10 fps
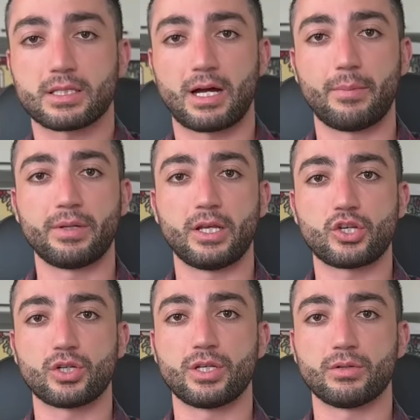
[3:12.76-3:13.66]

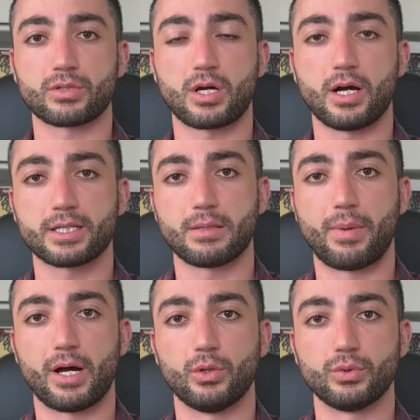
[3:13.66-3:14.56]
combination here talks
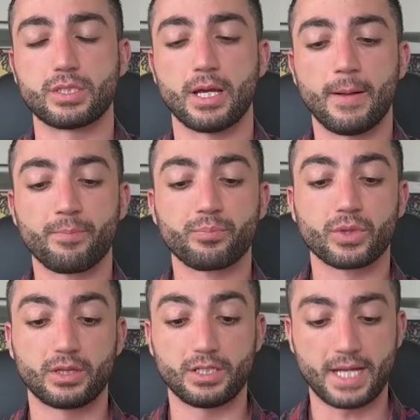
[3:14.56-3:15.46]
about
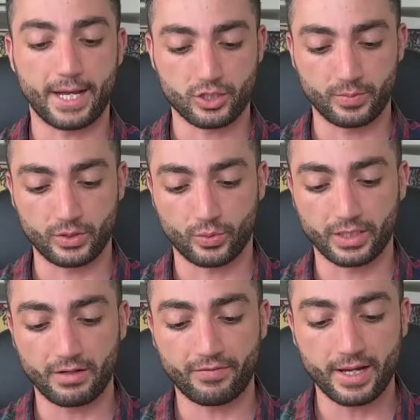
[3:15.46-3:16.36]
detachment. We're
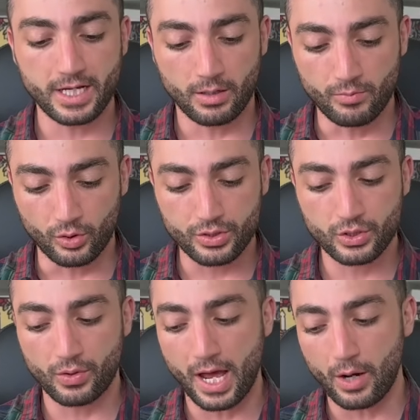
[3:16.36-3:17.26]
going to find out more.
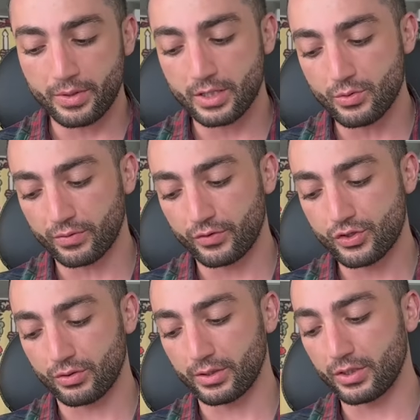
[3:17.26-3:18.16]
So now in the near
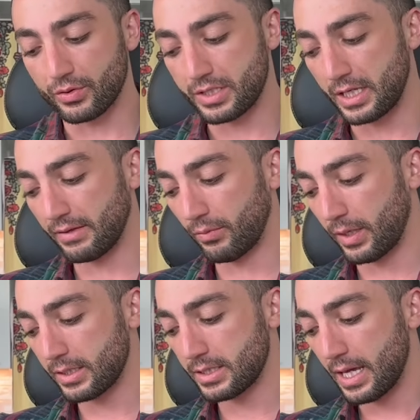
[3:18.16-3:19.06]
future, Leo, 10 of
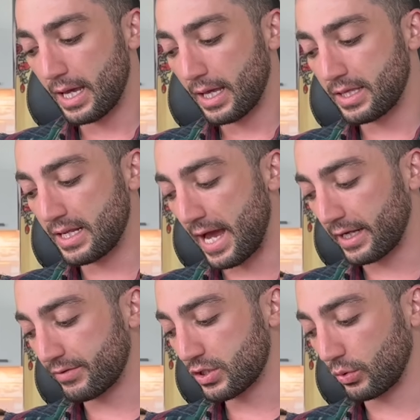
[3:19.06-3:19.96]
Wands, the Knight
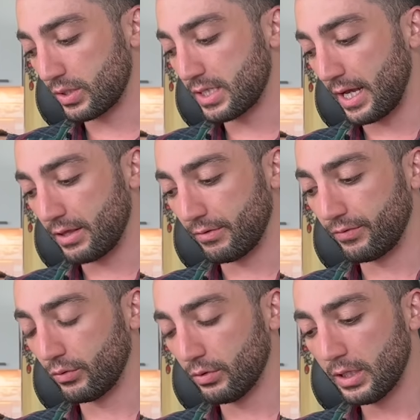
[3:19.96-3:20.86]
of Swords, and the
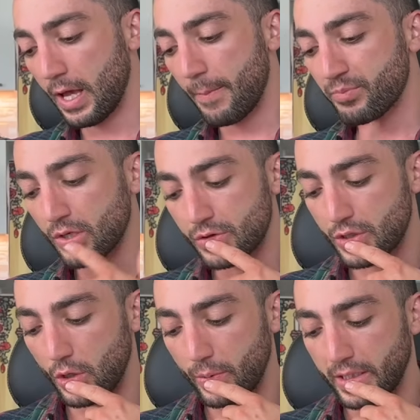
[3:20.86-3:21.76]
Fool.
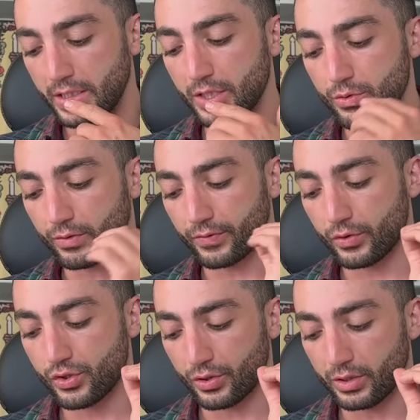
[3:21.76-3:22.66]
So in the near
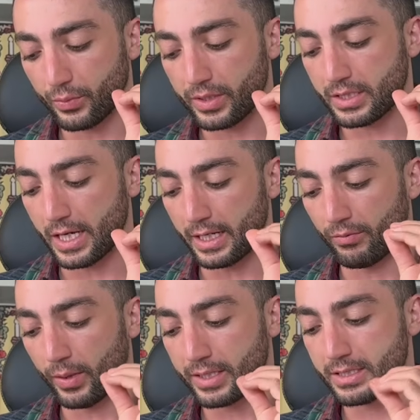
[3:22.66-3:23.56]
future, with the 10 of
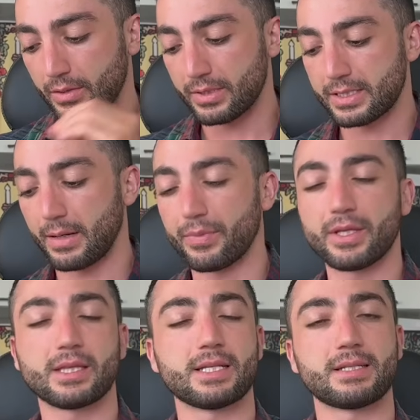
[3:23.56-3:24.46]
Wands, there is
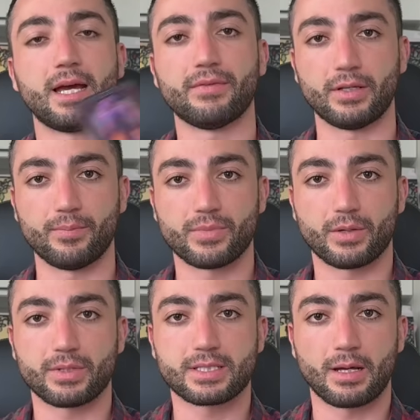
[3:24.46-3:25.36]
something that's heavy.
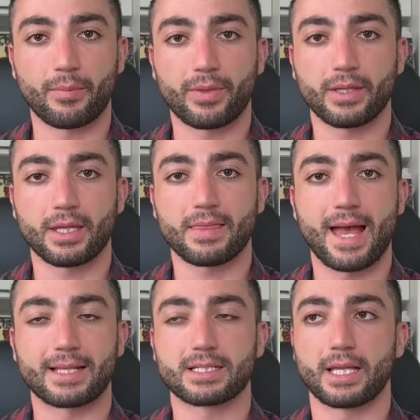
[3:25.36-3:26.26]
There is something
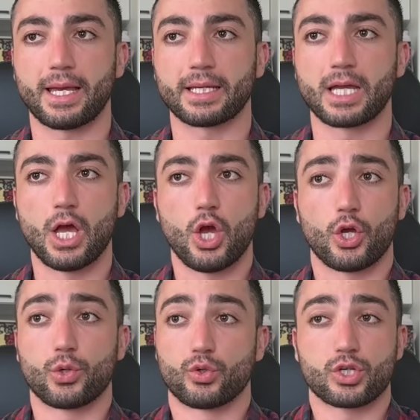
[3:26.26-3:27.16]
that's like
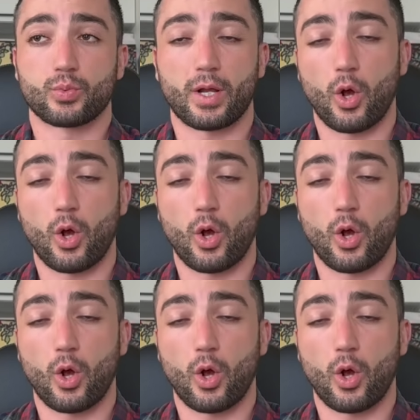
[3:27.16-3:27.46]
you just want to